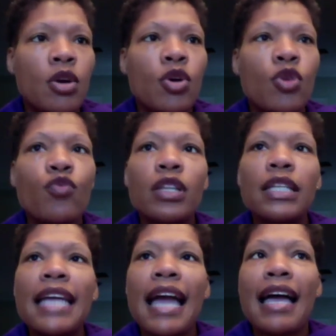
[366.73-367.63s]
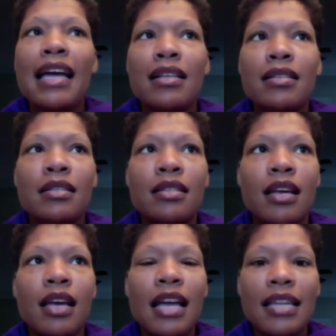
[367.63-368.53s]
who really has
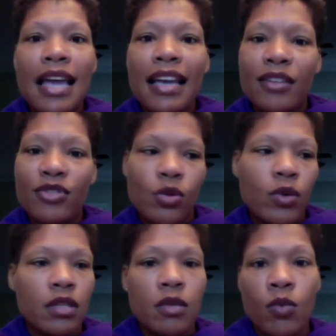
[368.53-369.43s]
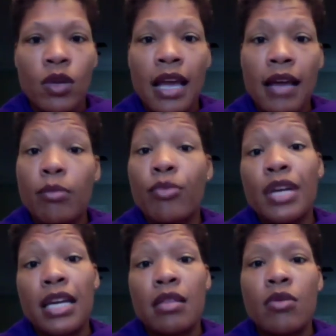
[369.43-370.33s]
a knack of showing someone how to breathe,